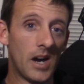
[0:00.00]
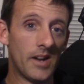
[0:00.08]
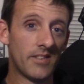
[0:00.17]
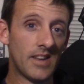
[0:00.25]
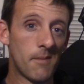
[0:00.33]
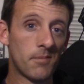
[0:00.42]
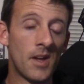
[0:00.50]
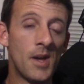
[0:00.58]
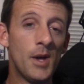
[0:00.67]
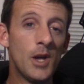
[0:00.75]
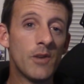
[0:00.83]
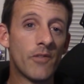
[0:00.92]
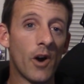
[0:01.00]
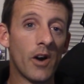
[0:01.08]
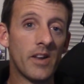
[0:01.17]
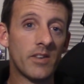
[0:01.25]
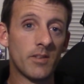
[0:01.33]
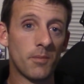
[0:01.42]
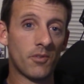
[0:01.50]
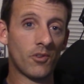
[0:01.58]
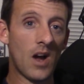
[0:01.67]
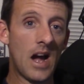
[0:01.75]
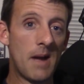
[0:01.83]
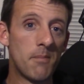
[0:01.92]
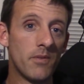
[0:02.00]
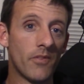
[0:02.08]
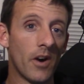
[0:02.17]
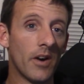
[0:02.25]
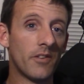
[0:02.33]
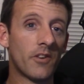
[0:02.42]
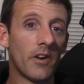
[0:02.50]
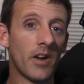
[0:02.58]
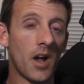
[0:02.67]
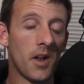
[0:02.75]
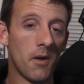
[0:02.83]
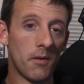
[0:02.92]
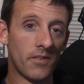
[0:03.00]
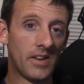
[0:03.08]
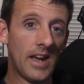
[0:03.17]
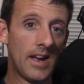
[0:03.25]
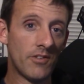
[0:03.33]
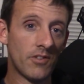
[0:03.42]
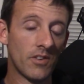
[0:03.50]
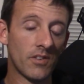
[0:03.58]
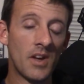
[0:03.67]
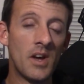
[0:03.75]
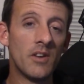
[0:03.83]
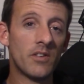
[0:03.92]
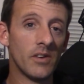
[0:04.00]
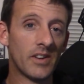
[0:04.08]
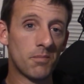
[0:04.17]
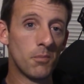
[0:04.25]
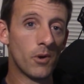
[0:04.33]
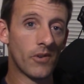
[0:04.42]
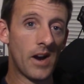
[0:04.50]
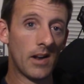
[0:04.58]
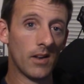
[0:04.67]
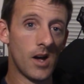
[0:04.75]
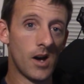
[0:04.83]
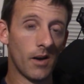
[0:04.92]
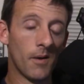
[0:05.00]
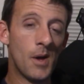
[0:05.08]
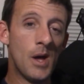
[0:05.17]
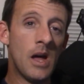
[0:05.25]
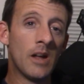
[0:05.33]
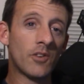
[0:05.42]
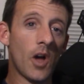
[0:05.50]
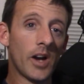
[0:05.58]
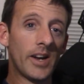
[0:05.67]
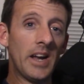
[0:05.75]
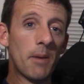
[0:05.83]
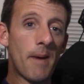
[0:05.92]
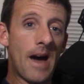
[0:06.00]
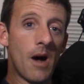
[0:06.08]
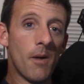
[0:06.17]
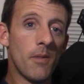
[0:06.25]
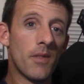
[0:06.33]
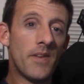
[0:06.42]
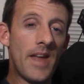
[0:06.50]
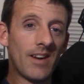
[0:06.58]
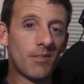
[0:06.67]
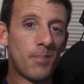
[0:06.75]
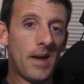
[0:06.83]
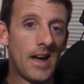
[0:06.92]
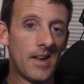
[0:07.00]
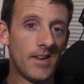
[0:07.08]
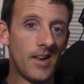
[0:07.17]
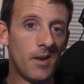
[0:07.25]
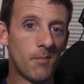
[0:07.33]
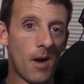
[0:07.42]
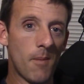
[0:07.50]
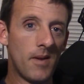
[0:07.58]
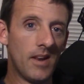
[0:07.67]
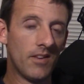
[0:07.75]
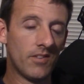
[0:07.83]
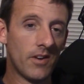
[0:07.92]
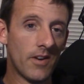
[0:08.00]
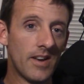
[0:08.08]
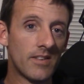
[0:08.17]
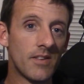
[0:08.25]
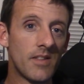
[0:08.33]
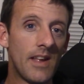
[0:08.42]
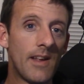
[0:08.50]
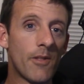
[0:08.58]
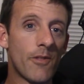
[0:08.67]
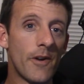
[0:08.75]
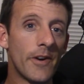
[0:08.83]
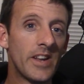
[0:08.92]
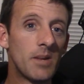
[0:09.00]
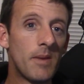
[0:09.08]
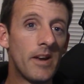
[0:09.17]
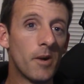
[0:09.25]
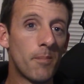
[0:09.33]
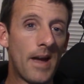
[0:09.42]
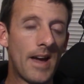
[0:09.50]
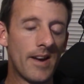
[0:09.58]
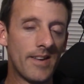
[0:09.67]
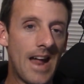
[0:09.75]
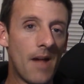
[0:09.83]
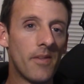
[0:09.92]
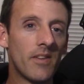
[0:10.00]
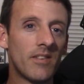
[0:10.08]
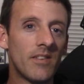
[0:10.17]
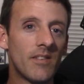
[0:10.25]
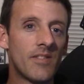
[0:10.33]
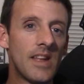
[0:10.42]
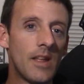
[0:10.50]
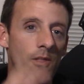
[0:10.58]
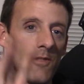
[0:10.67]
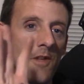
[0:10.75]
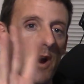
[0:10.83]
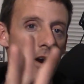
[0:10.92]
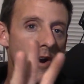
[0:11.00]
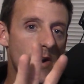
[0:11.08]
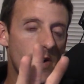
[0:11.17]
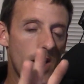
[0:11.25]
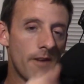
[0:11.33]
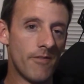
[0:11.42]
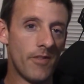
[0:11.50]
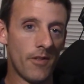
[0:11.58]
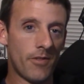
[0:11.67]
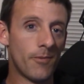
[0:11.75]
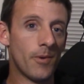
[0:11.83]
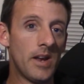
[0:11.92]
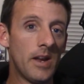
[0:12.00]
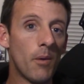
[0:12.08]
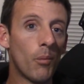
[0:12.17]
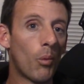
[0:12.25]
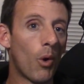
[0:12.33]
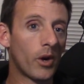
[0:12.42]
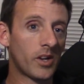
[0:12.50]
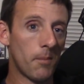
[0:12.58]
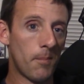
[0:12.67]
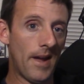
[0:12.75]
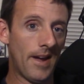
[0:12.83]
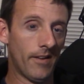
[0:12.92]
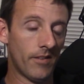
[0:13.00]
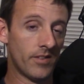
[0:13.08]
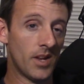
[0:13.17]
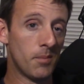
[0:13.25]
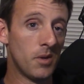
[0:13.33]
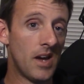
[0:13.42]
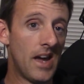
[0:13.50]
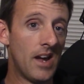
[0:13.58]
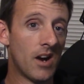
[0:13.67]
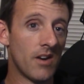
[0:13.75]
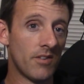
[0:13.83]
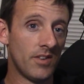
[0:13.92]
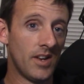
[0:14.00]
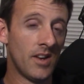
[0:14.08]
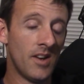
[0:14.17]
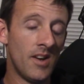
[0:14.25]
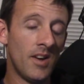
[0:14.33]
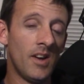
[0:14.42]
Concepts. You've already subscribed, you've already turned on notifications, so let's move right along. Talking about the next band in my mini-series, the thirty meter band. Now this is the third of the three WARC bands, W A R C.